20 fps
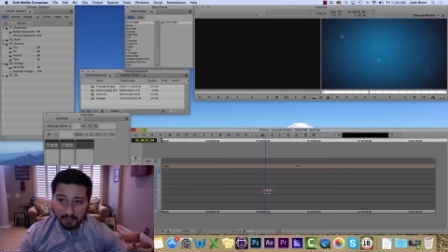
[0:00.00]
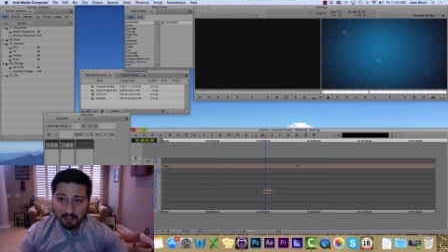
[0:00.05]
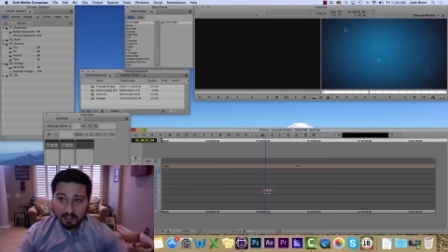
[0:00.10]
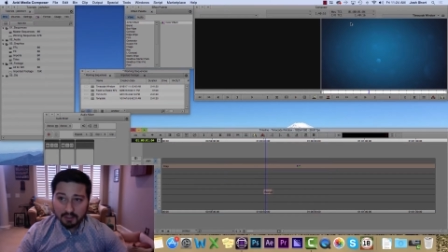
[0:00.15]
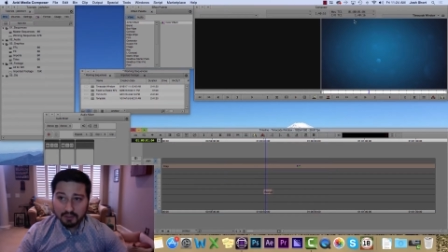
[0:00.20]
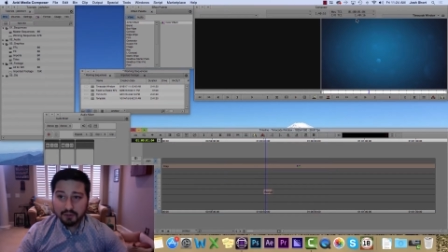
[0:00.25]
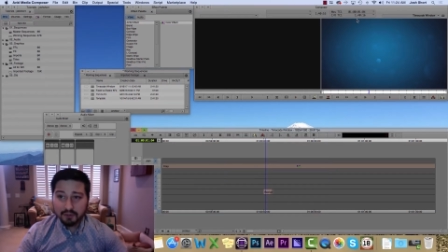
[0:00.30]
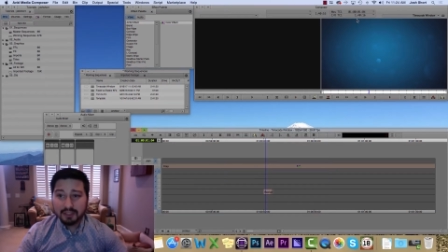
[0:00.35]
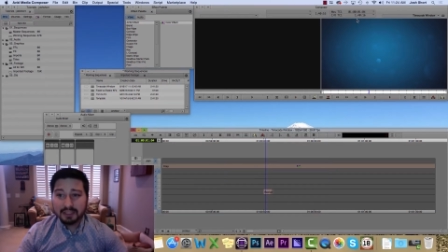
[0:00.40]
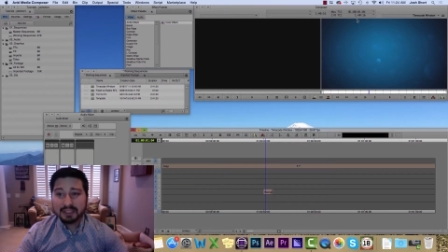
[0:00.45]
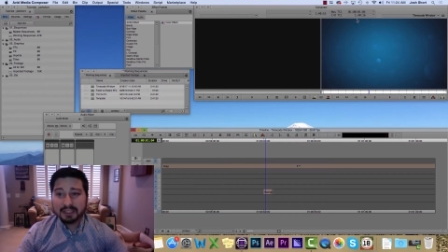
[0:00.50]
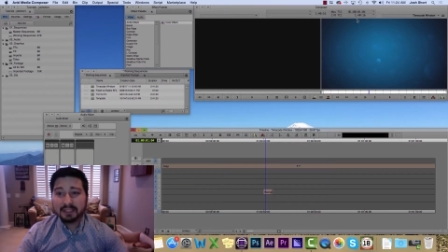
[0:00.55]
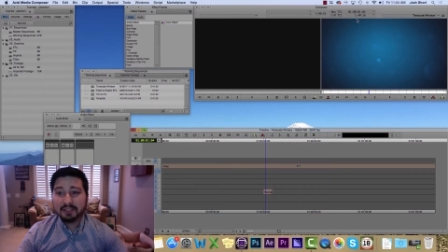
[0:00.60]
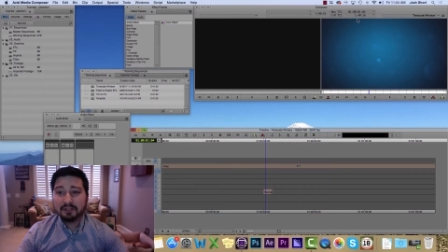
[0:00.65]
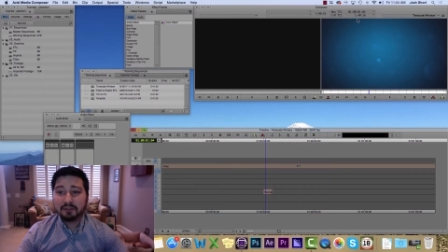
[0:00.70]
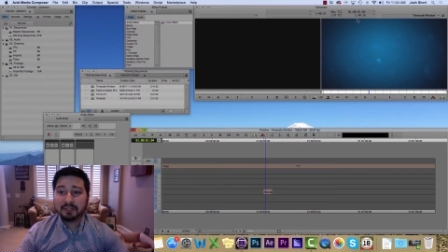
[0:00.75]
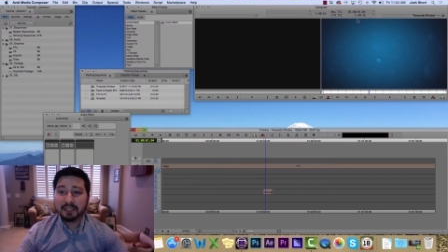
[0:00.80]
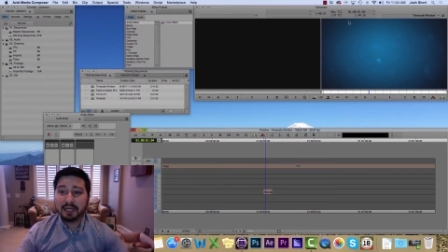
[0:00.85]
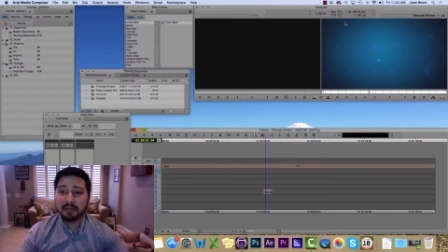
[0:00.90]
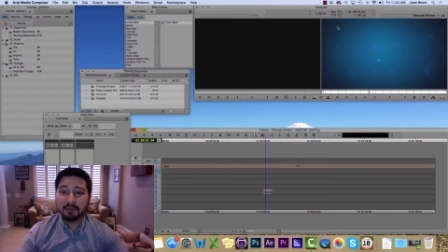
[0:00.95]
you can see
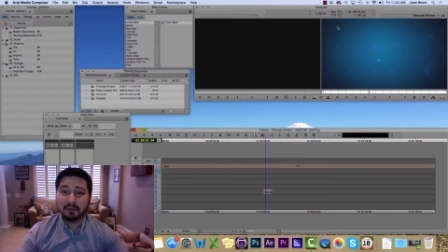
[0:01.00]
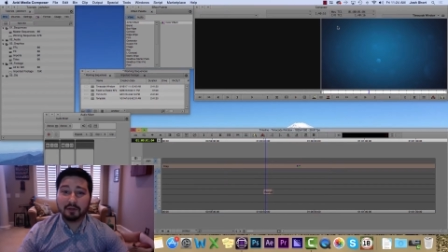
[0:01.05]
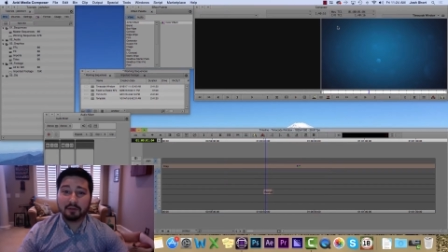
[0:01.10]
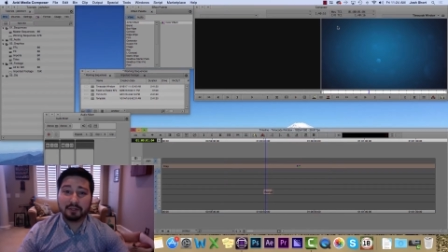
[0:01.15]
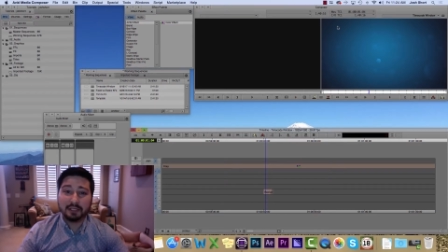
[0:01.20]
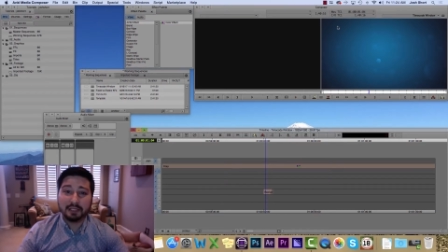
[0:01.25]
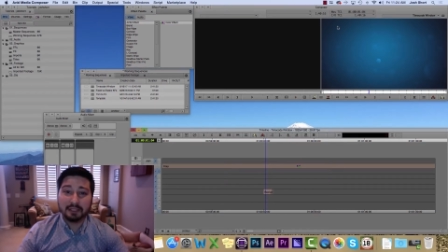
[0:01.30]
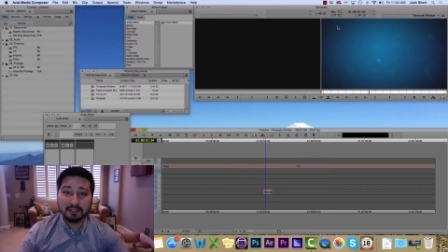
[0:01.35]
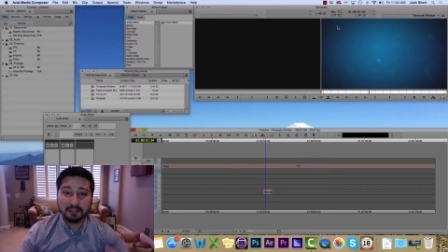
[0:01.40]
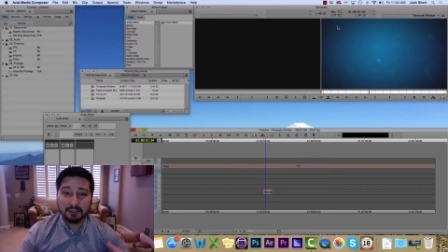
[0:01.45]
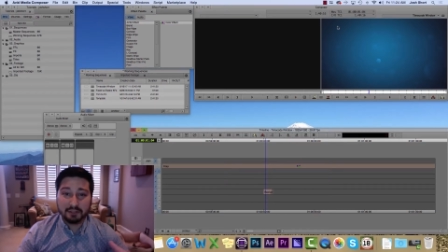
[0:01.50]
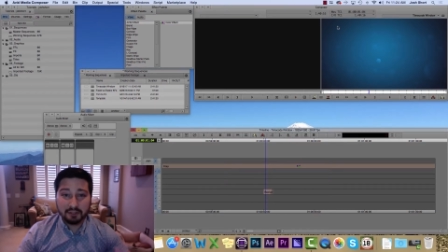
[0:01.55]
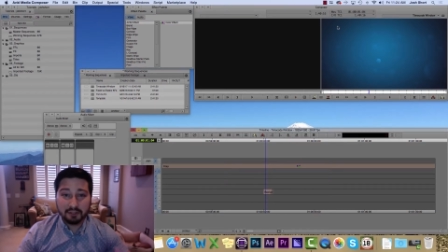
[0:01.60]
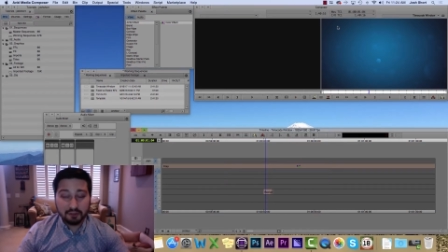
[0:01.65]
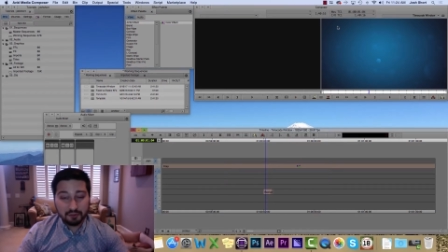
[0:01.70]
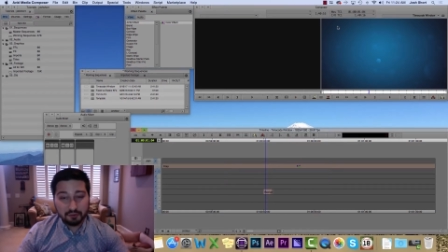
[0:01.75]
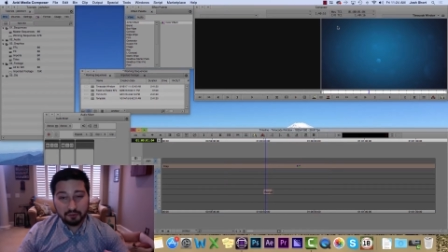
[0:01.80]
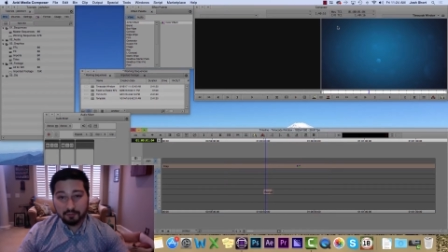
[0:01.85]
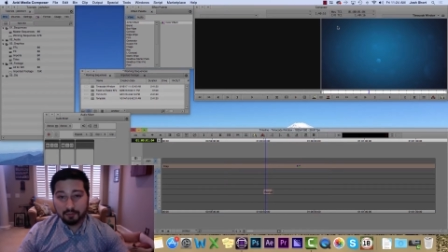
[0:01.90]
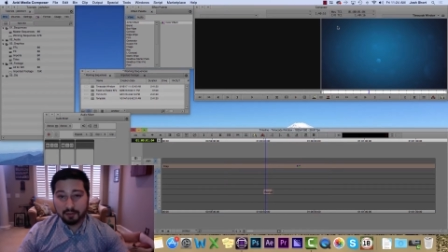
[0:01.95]
your timecode in
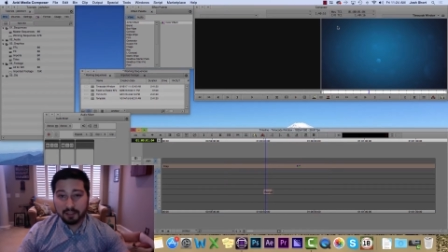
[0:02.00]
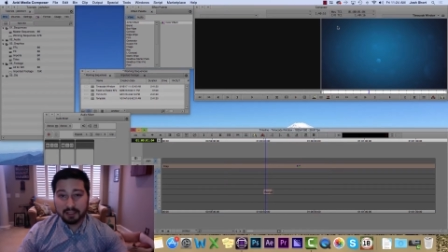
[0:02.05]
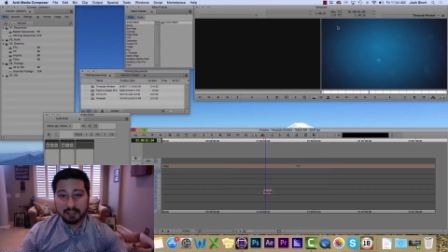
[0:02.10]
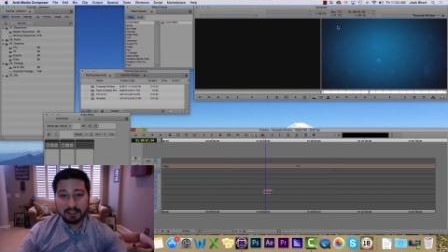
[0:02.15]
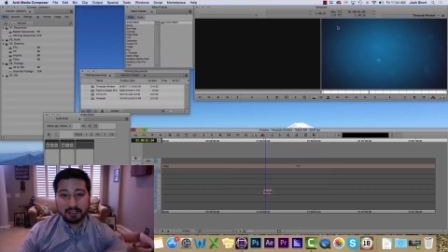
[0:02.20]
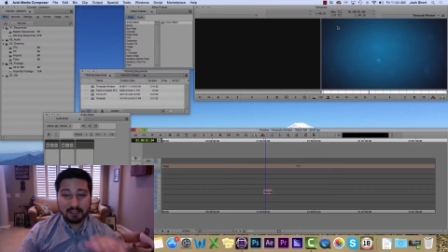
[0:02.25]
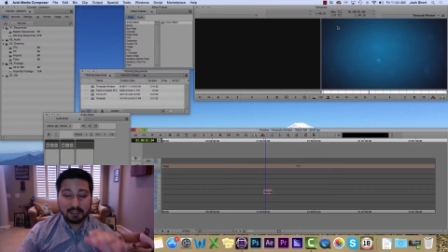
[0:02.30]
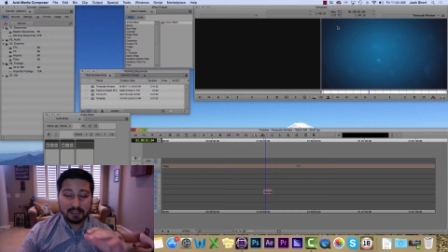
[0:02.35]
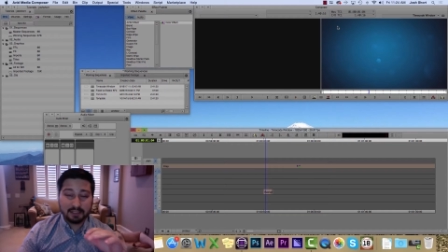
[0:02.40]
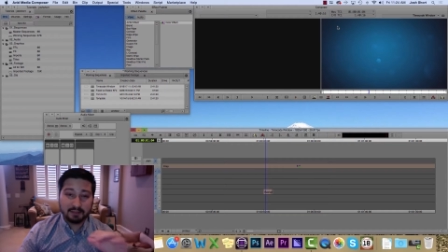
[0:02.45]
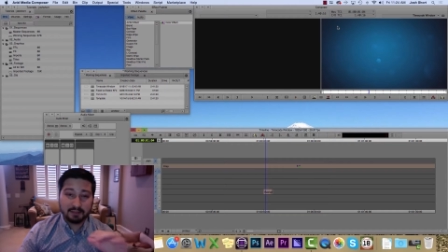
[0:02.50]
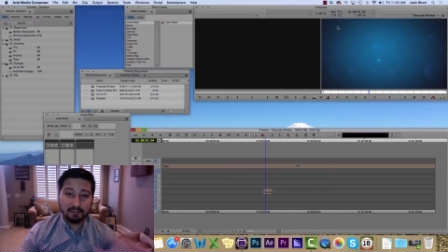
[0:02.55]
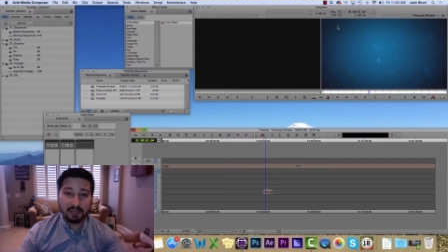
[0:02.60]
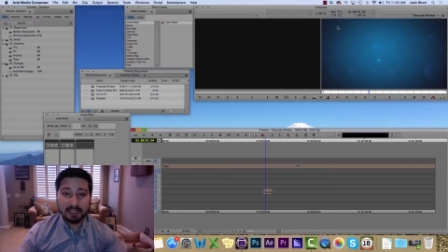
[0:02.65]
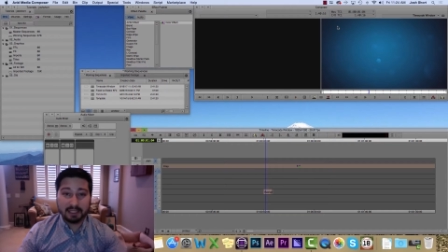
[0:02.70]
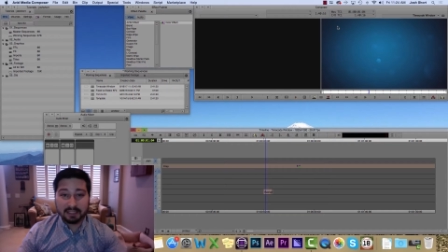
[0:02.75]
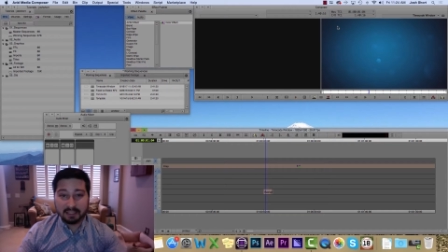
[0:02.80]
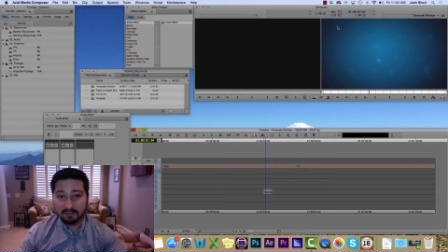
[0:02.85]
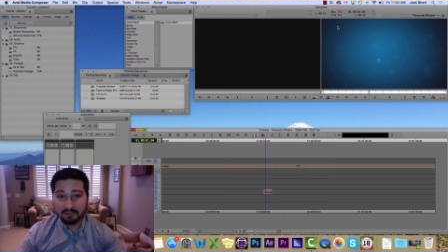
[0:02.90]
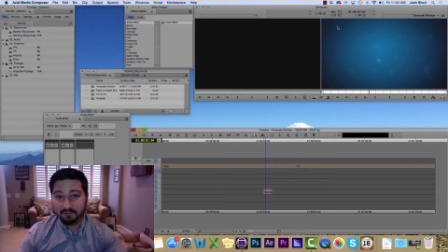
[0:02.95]
two places by
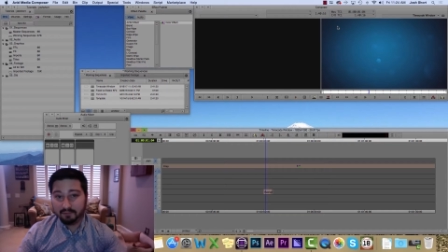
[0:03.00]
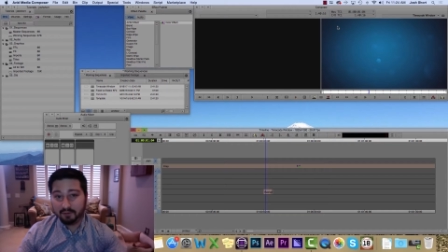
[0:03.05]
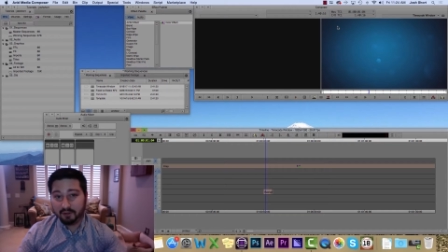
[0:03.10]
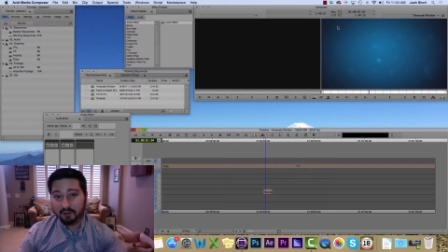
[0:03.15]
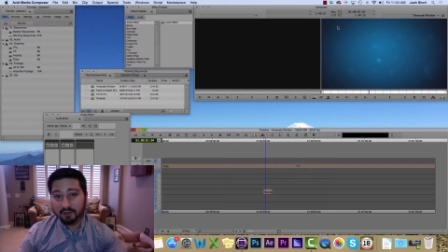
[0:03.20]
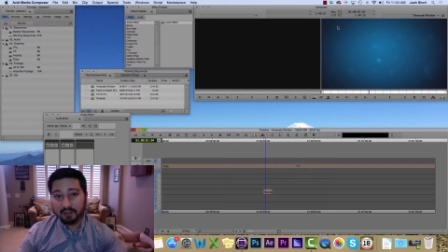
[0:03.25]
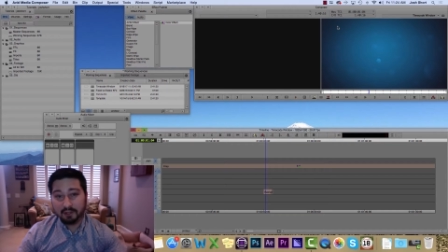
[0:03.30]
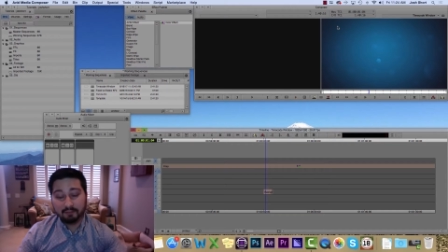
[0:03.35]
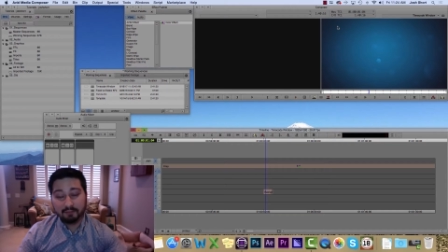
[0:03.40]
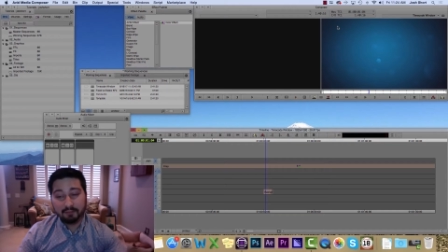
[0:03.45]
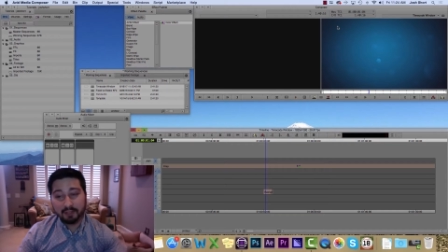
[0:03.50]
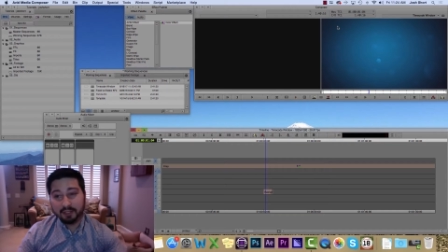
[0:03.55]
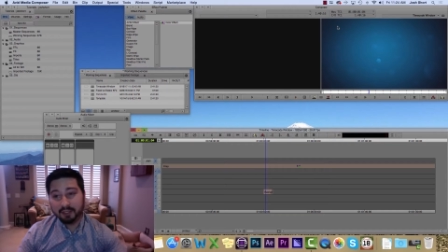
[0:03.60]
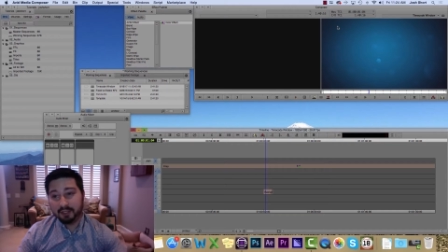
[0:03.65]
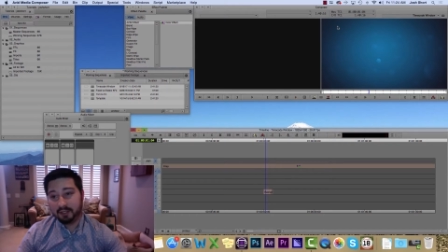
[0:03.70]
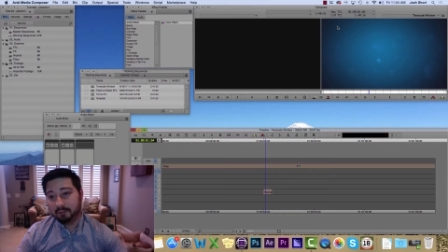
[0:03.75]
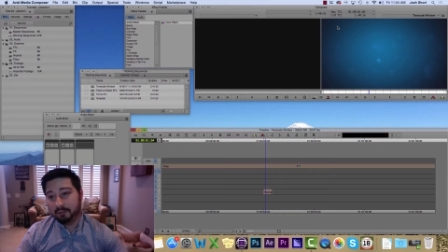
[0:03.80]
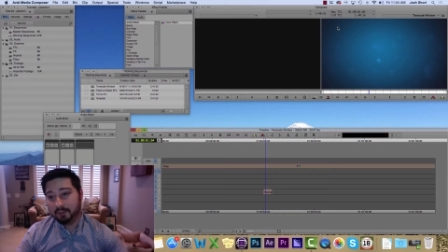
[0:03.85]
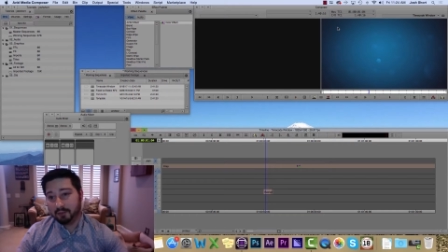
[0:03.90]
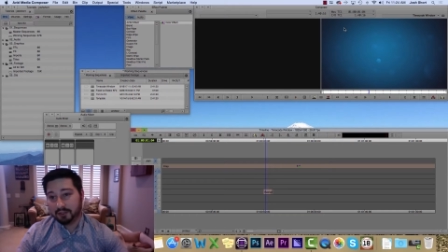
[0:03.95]
default in Media
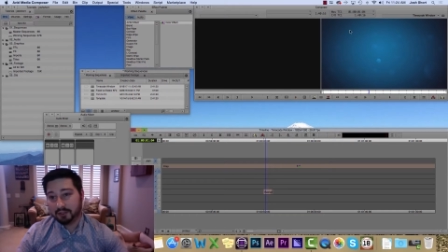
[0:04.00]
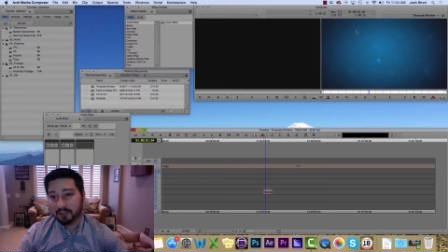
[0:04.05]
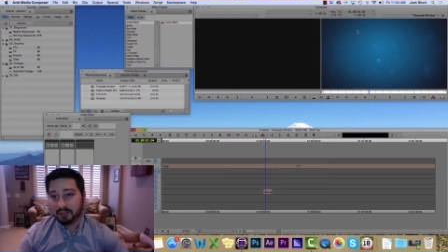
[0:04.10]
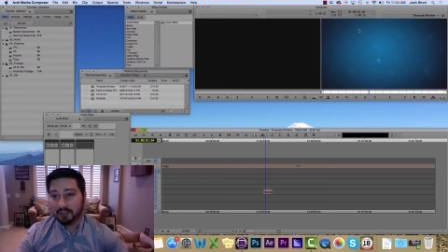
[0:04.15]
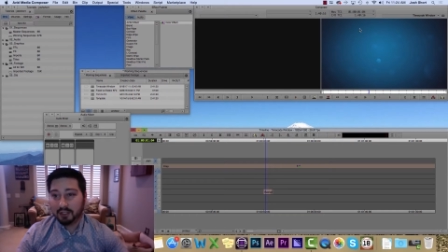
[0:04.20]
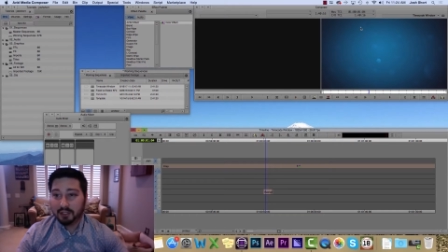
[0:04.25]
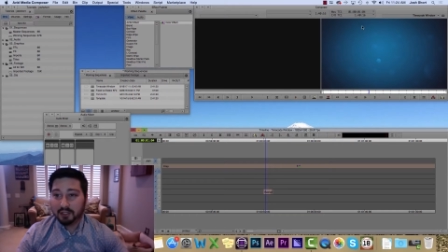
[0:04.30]
Composer.